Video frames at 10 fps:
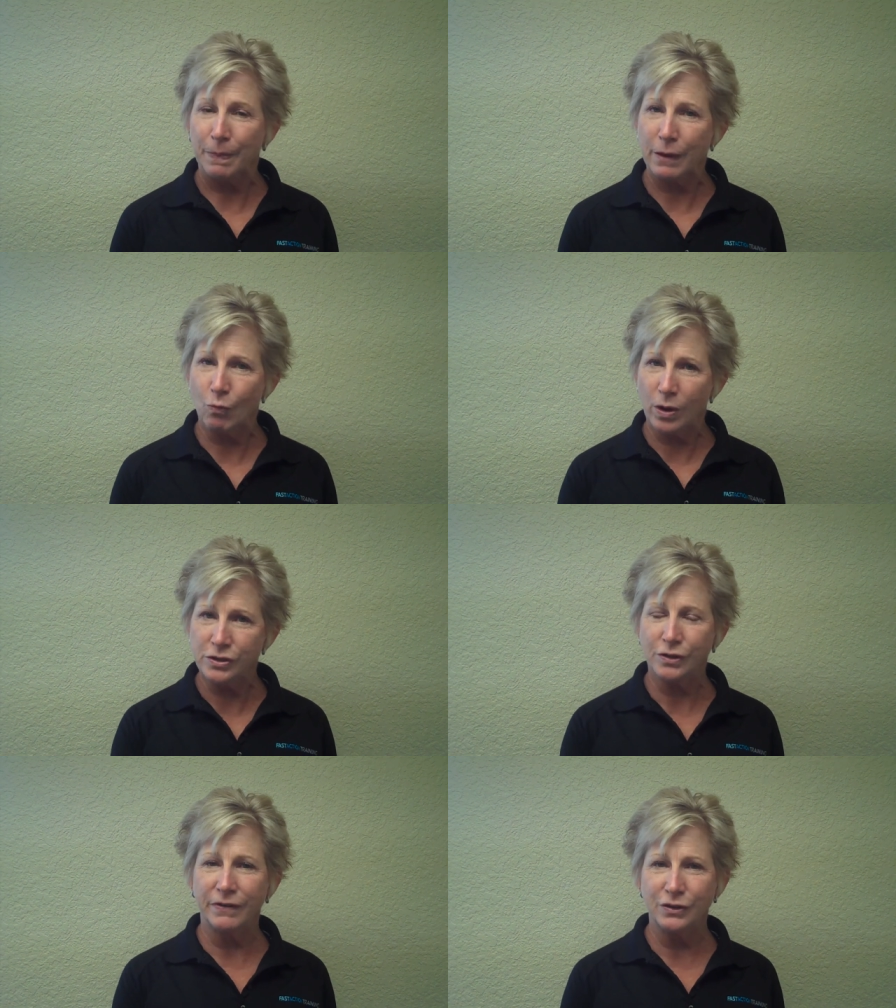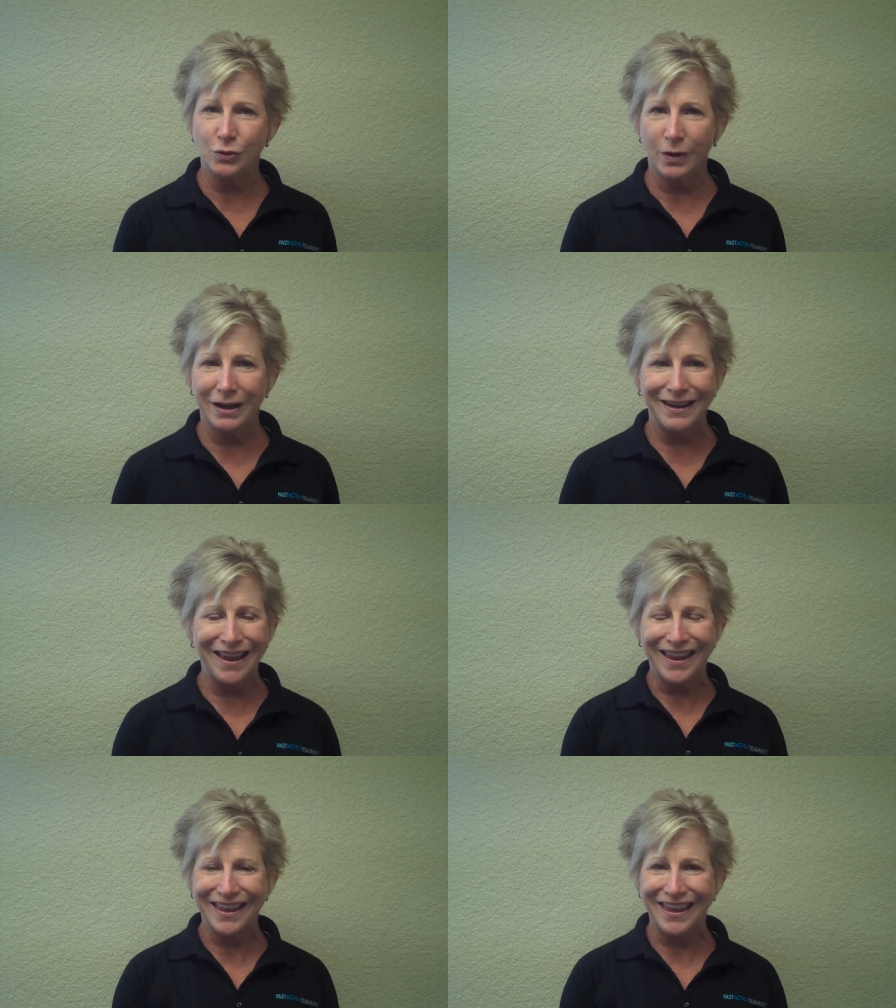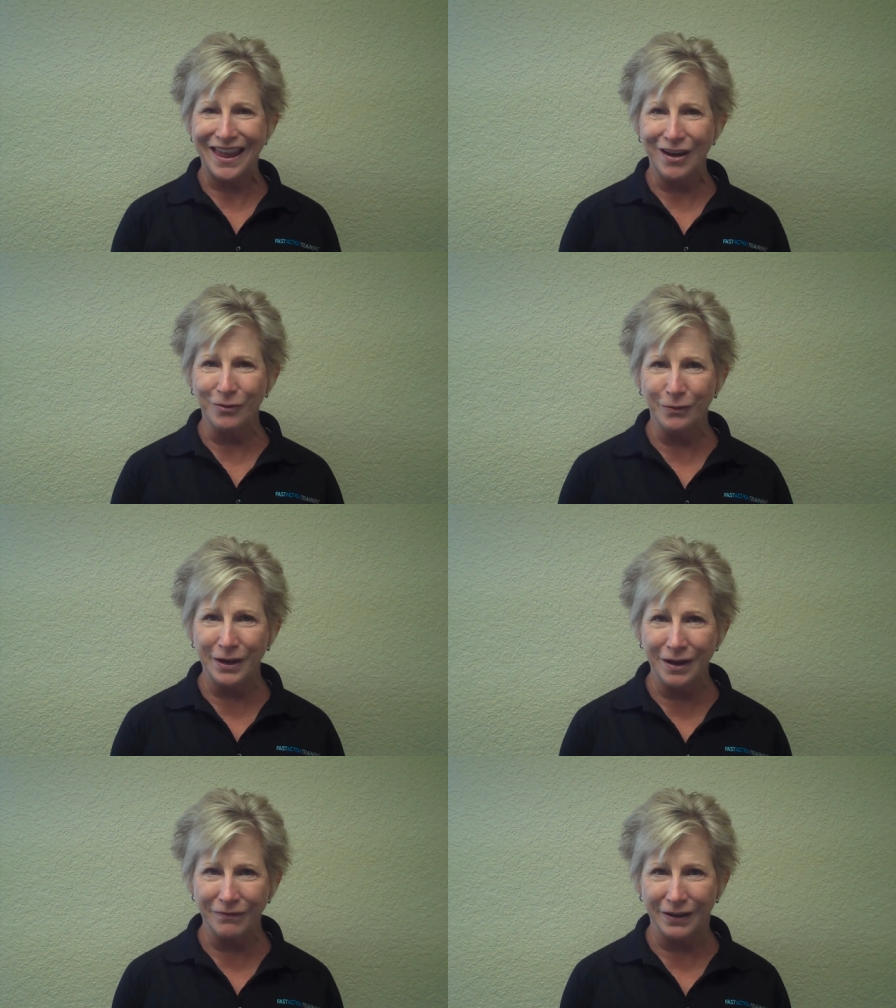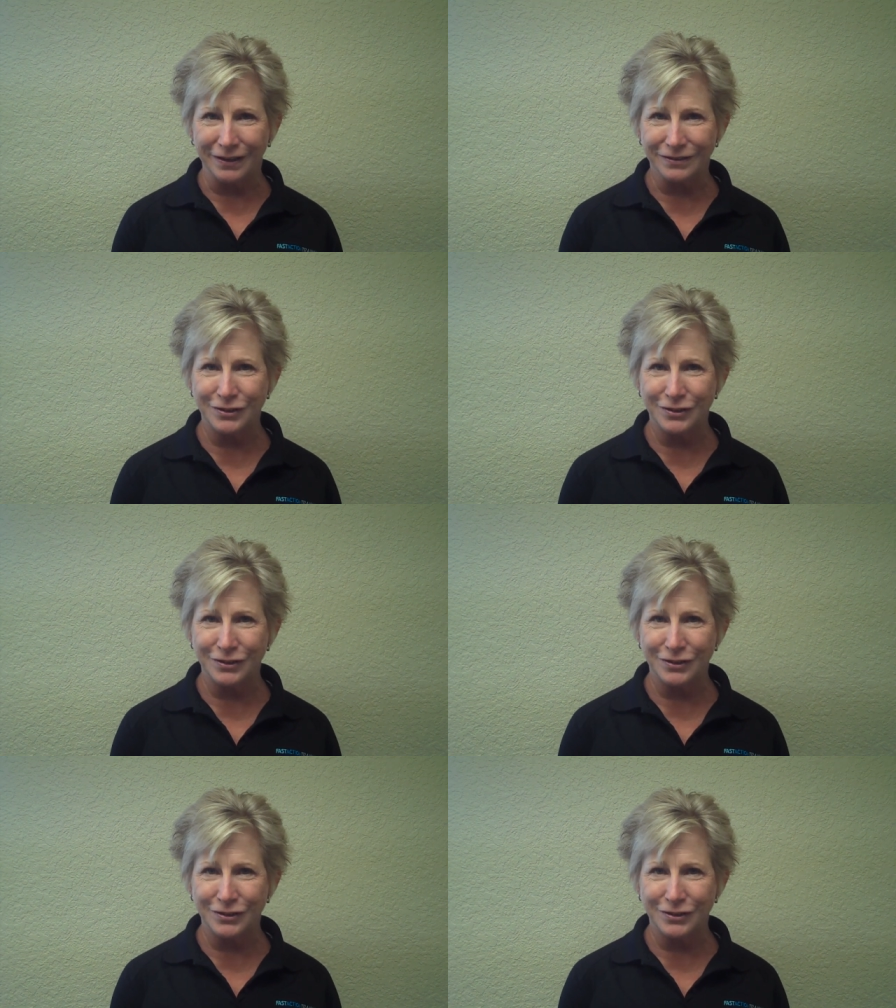And once you've enjoyed it, get rid of it.